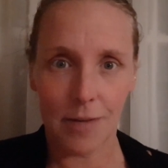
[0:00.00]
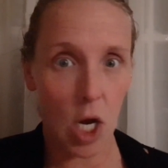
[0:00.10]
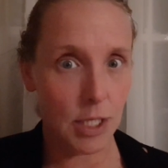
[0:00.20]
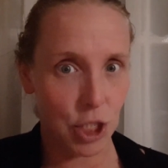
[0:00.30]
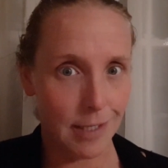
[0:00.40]

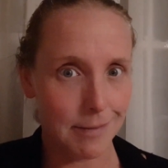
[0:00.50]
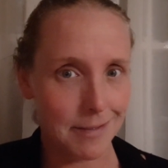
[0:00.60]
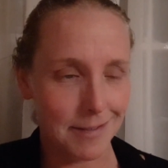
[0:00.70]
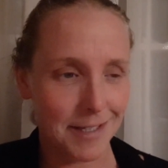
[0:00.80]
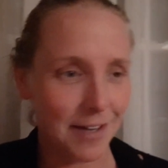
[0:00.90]
hijinks
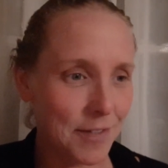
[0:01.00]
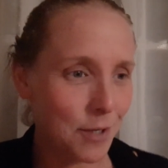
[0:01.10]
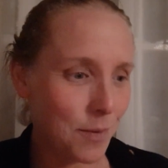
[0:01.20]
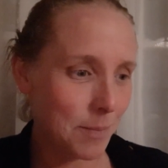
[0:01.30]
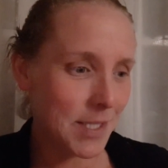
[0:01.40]
and stuff, you
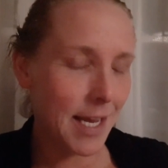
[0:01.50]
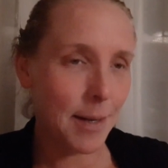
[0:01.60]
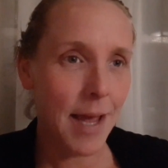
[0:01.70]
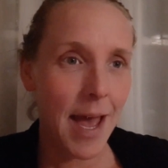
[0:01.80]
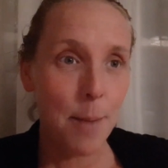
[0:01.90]
know what I'm saying?
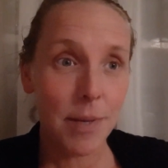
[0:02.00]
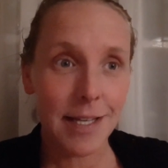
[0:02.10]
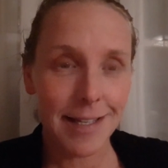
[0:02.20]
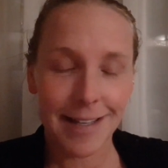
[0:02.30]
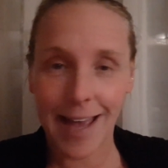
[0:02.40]
But
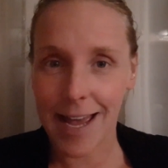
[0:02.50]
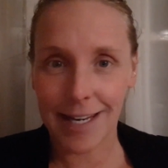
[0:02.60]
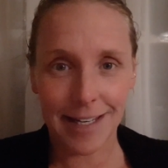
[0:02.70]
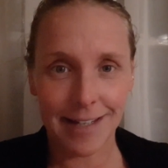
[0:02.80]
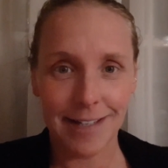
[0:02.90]
it
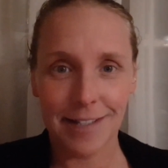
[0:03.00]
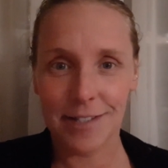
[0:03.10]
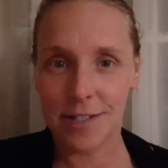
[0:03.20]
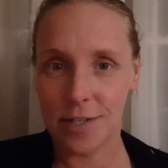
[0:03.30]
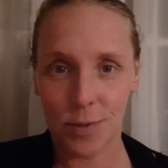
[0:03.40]
added
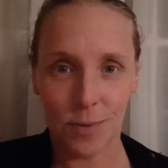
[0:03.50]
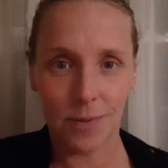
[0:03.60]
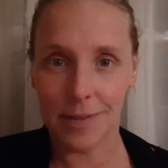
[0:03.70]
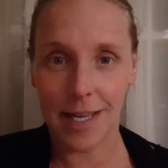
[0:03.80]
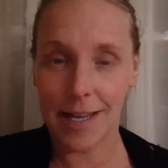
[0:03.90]

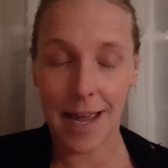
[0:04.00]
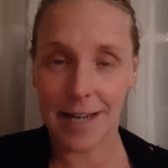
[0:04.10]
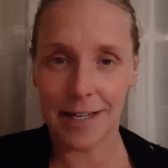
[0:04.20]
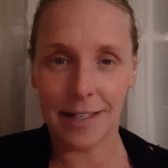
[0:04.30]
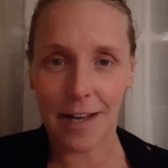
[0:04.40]

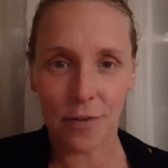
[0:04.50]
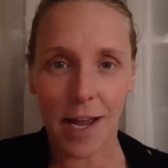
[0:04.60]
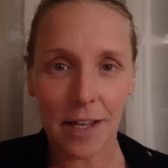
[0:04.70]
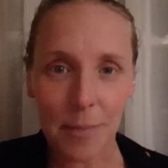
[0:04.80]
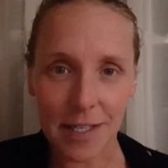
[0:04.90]
another
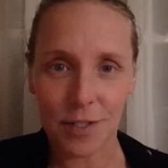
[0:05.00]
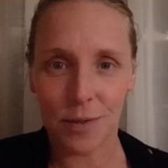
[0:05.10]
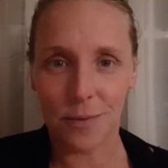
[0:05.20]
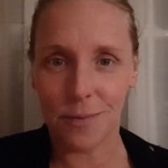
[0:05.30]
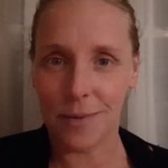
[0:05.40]
element
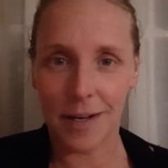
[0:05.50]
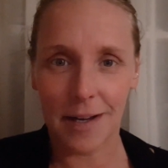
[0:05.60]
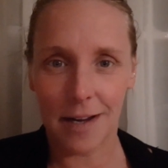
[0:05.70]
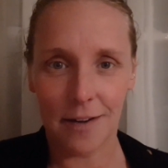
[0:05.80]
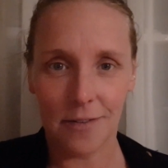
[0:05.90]
to
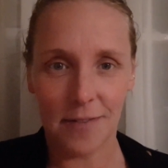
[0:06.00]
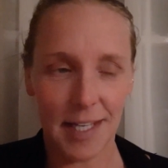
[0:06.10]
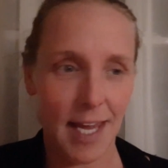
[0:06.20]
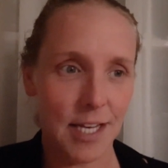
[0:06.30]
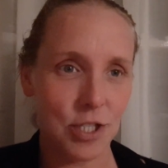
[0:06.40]
our
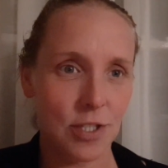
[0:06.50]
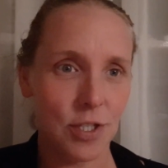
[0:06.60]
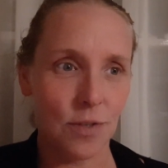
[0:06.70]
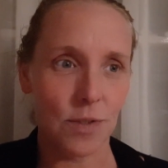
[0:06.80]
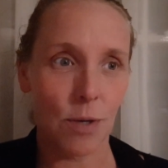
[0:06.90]
vacation
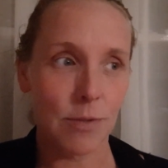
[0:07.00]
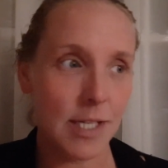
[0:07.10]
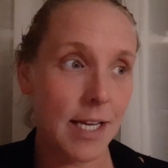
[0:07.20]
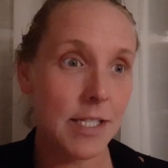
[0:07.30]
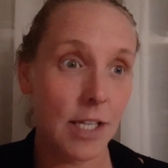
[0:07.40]
too. So it was
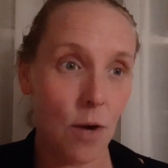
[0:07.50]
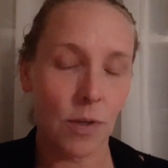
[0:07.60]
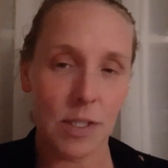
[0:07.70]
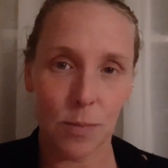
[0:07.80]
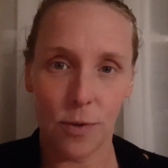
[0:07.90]
nice to go
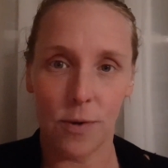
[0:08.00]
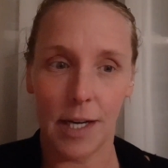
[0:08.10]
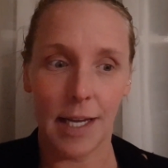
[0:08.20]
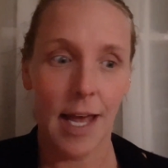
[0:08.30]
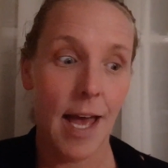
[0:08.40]

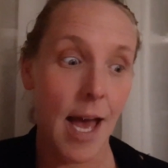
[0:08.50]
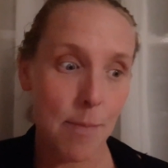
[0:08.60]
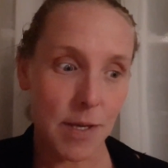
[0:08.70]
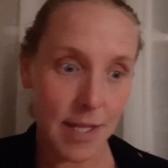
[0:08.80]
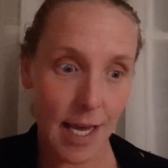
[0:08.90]
exploring.
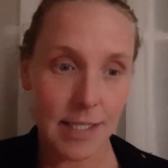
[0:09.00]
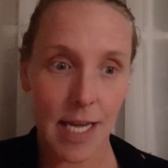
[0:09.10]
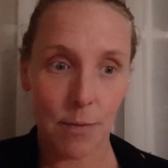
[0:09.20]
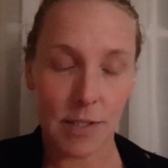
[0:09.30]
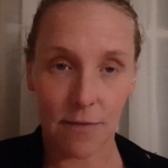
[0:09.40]
But that
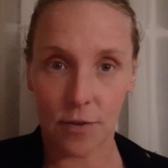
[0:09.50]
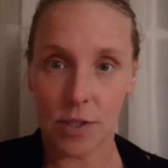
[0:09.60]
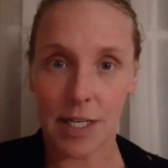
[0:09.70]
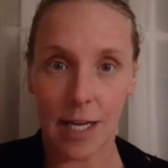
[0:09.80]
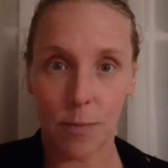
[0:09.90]
day was the
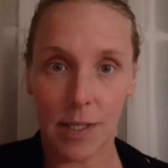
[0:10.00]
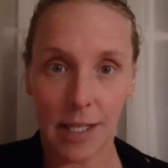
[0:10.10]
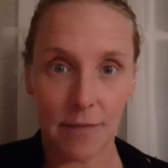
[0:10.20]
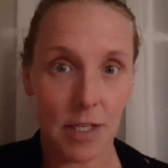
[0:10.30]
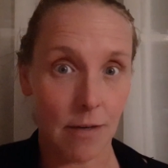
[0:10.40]
first day we
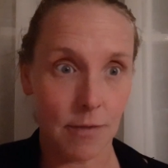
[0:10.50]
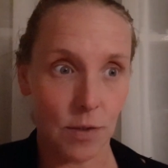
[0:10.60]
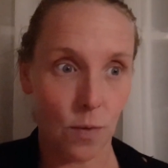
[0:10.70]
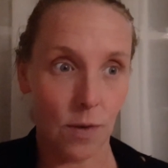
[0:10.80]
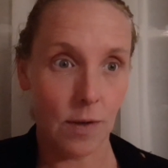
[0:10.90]
left our
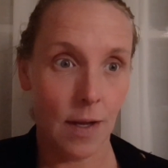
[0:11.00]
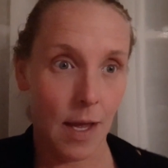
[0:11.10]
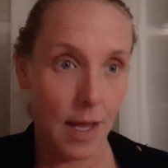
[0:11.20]
resort.